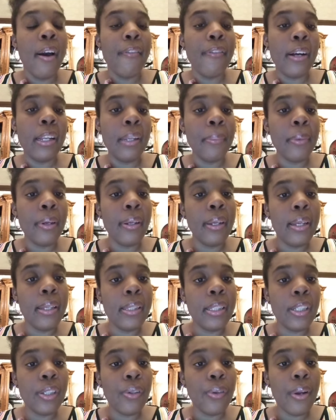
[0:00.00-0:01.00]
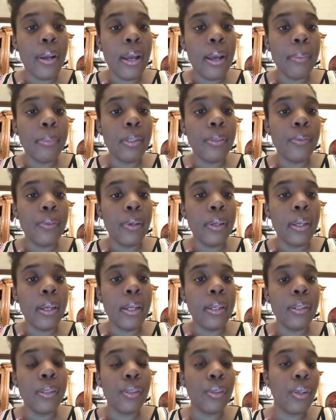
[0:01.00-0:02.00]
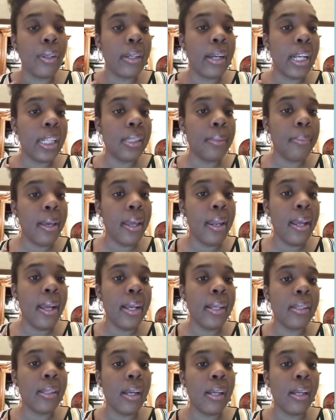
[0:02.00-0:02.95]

Follow me on Instagram, Tavonnia_cosmetics.